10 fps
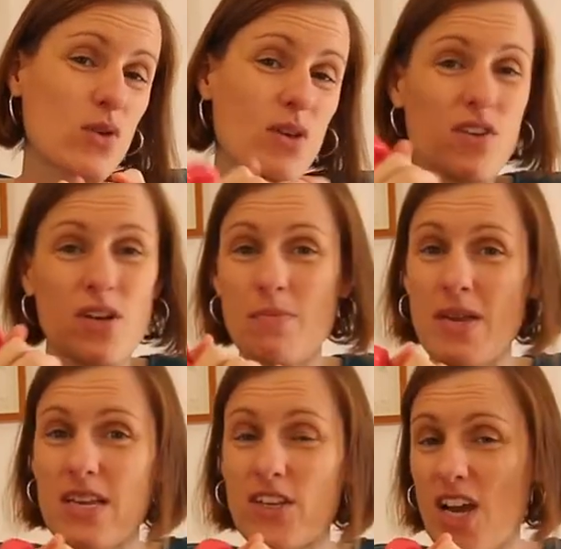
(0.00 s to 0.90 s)
or you've got a
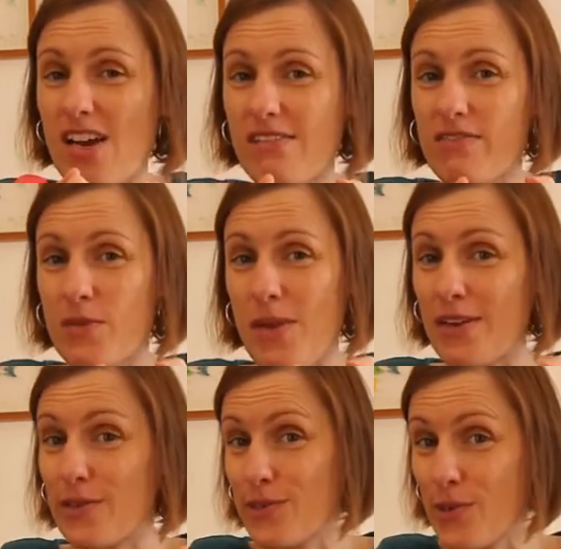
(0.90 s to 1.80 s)
big jar of
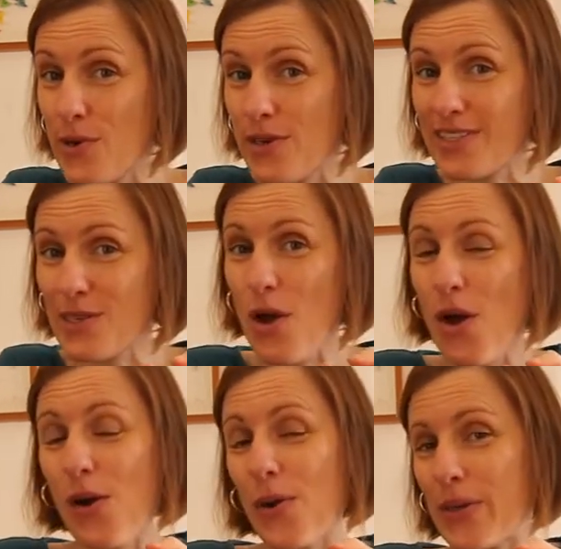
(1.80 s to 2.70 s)
tomato sauce,
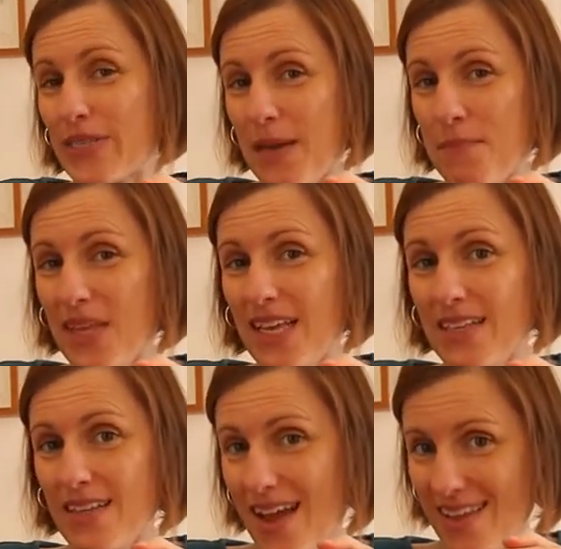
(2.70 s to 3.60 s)
or
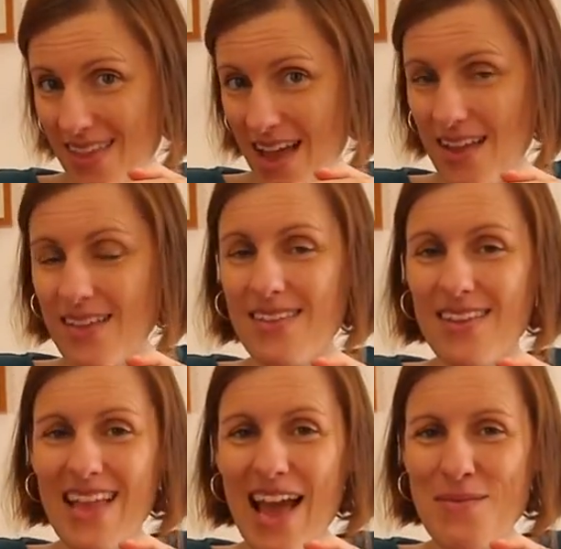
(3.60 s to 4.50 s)
something like that,
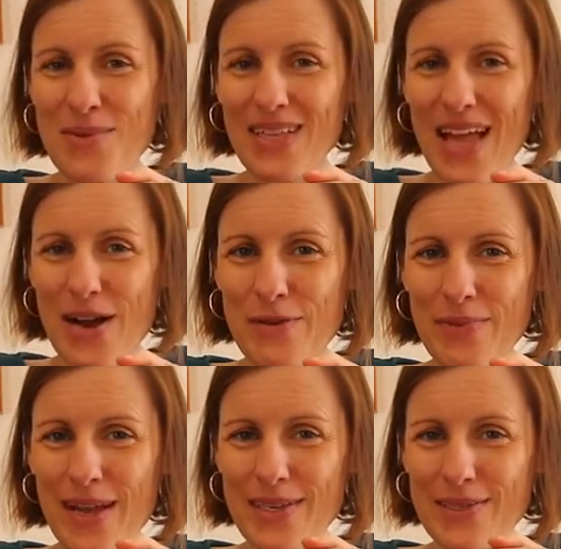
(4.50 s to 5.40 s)
then that will
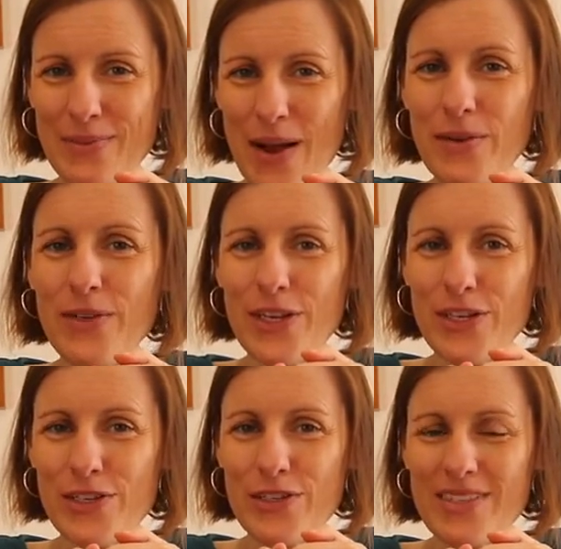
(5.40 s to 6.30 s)
help as well. You
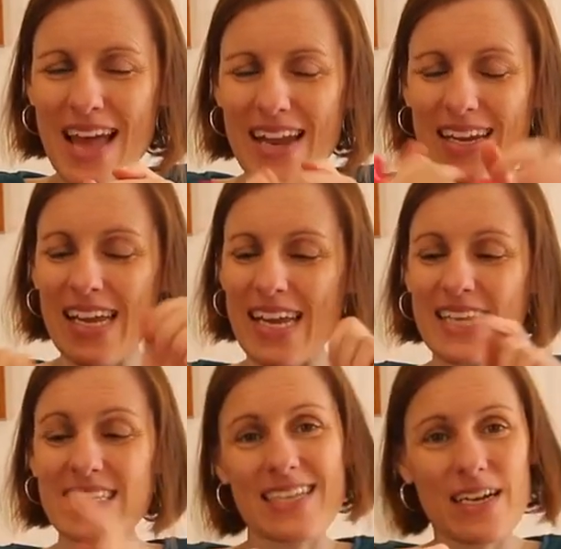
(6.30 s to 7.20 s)
can use that
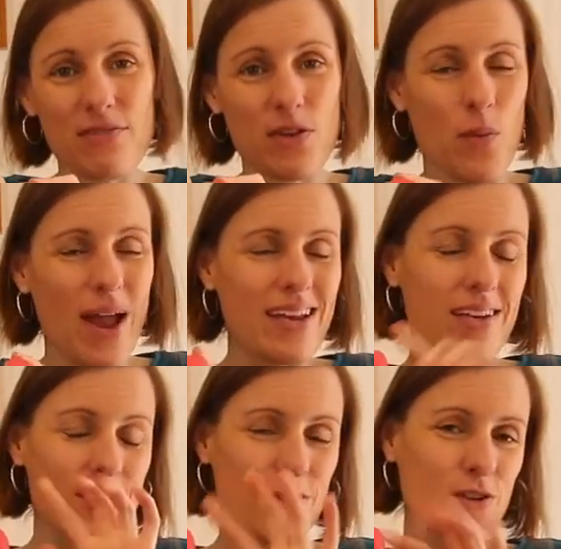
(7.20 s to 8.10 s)
instead of the
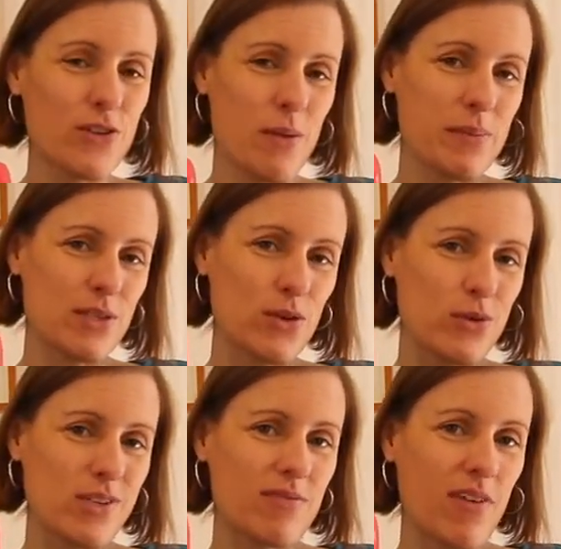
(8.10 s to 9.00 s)
weight. No dramas at
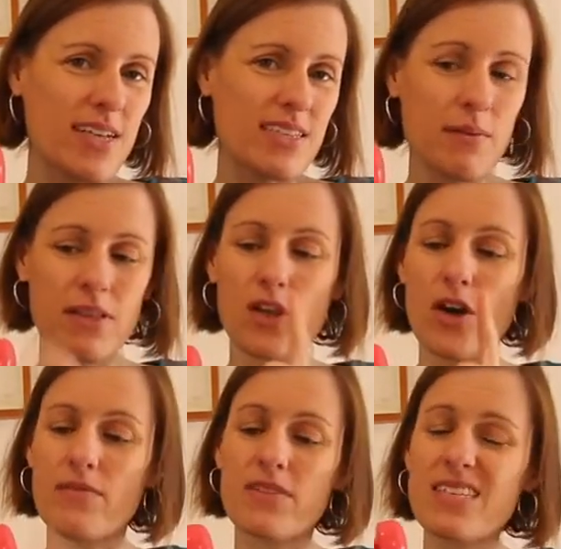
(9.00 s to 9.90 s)
all. Just find something.
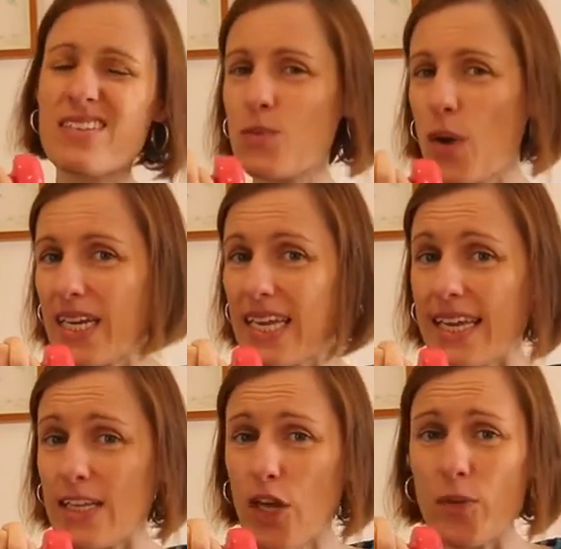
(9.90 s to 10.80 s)
This is 1
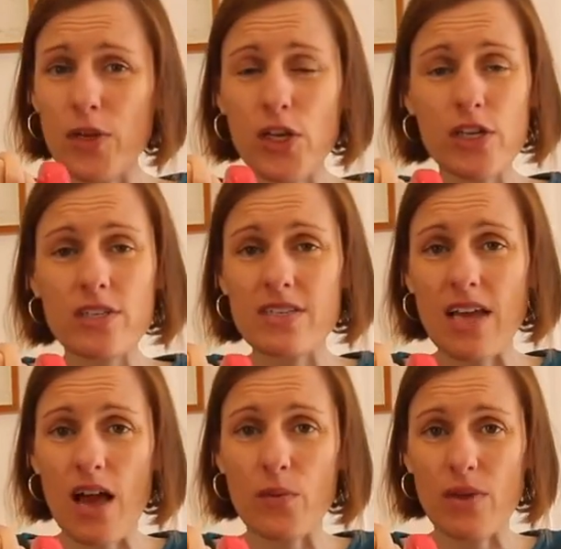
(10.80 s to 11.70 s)
kilo, but you can
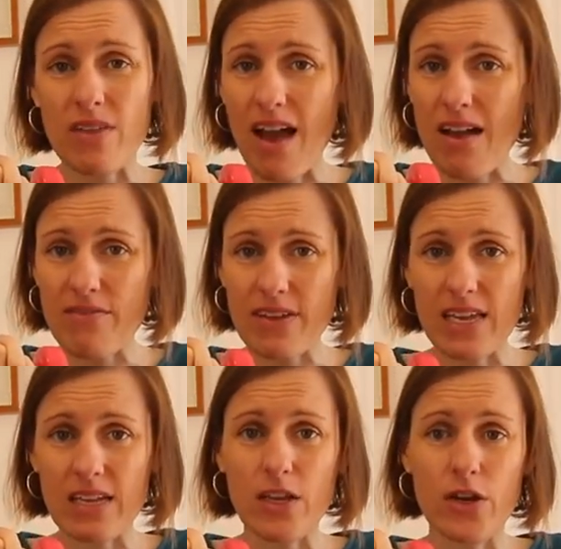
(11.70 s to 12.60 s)
start with half a
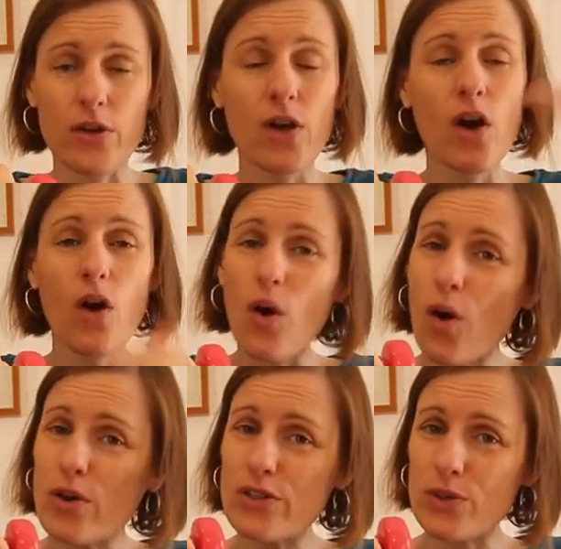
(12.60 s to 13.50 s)
kilo
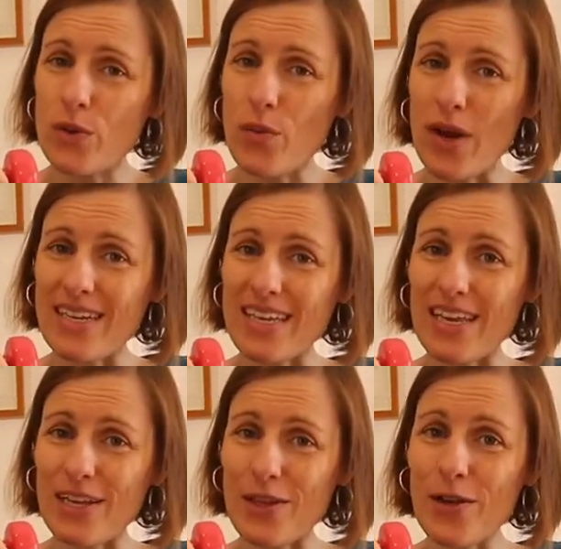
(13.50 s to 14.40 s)
or do a 1
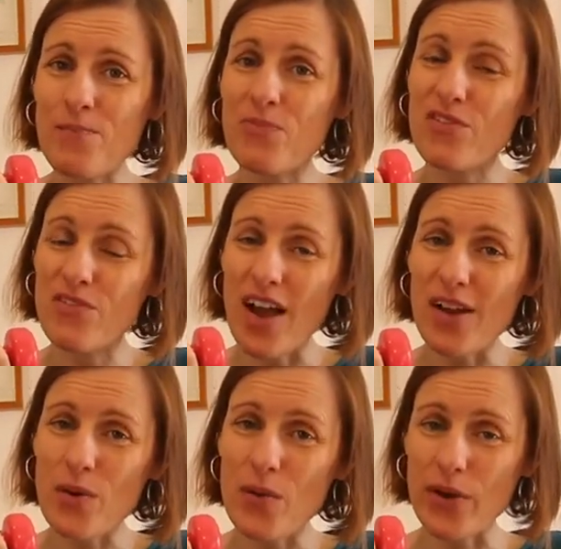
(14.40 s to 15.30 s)
kilo.
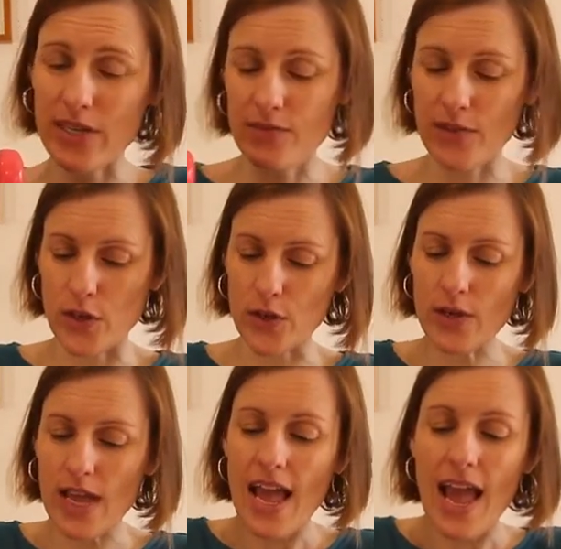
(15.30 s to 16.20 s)
Find what works for
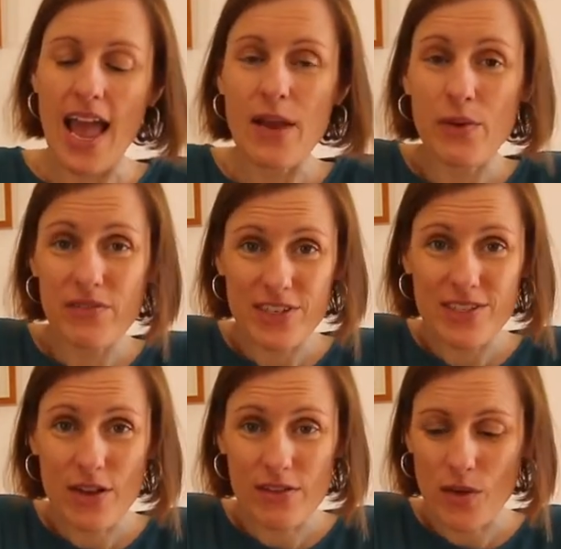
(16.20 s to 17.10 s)
you. And we've
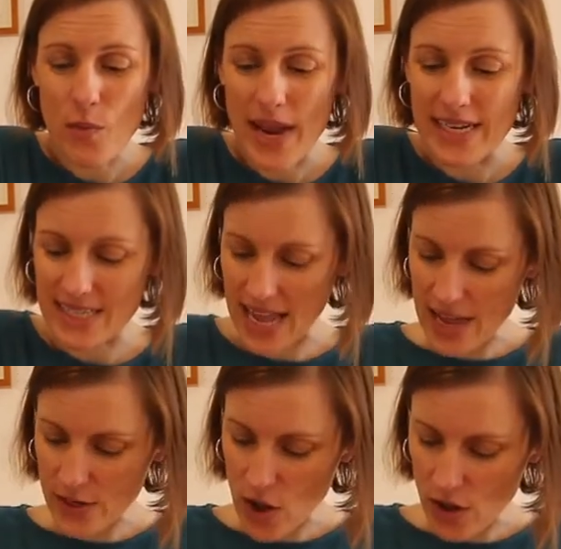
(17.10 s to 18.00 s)
just got the weight
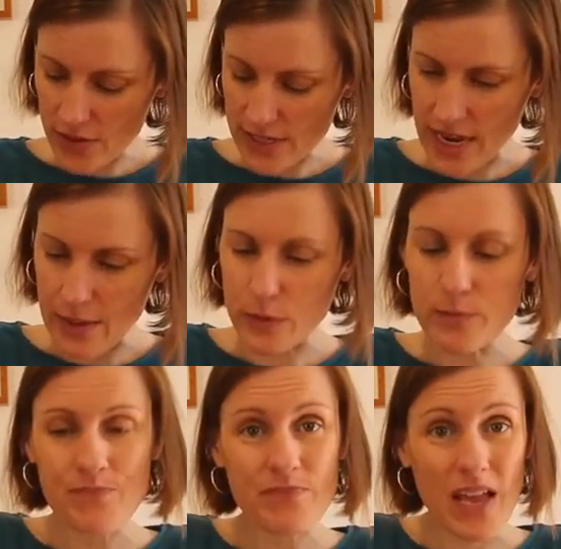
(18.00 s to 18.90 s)
down on the
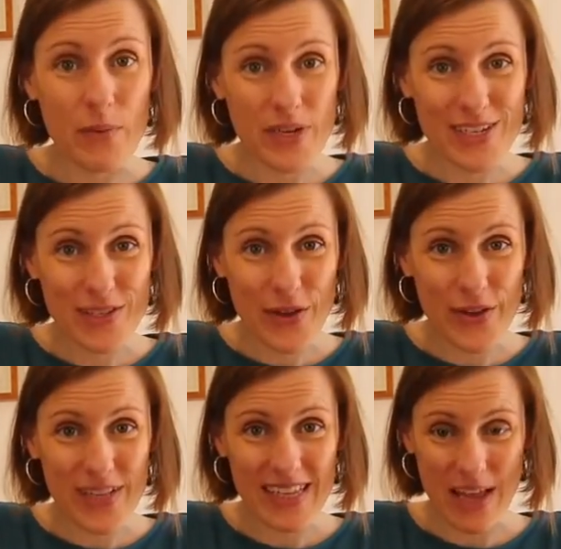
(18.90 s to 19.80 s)
table, and we're just
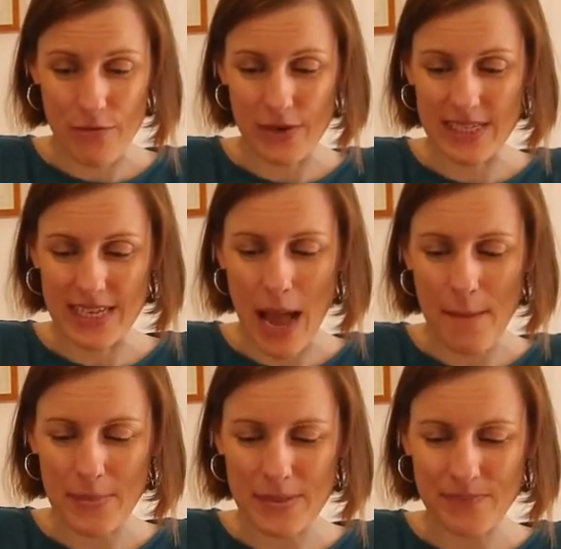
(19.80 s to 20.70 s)
curling that wrist
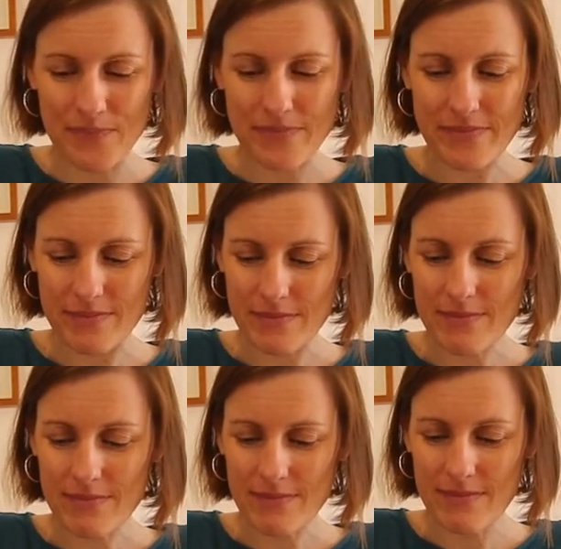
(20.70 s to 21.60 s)
up
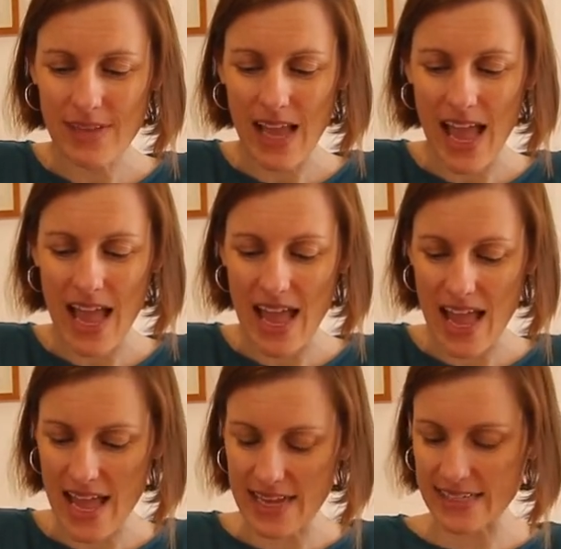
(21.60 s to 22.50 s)

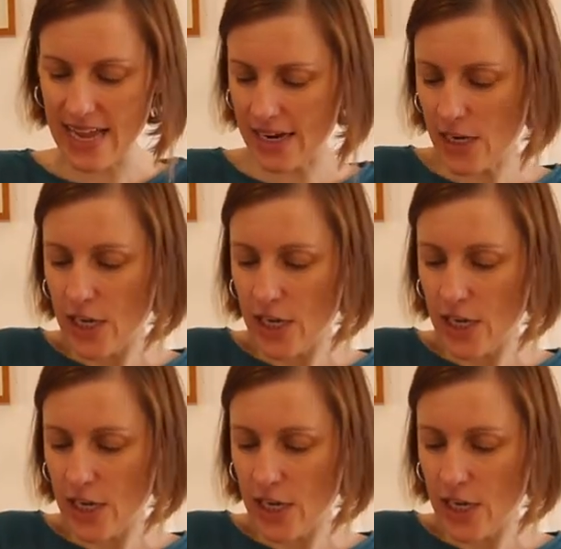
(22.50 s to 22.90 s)
and down.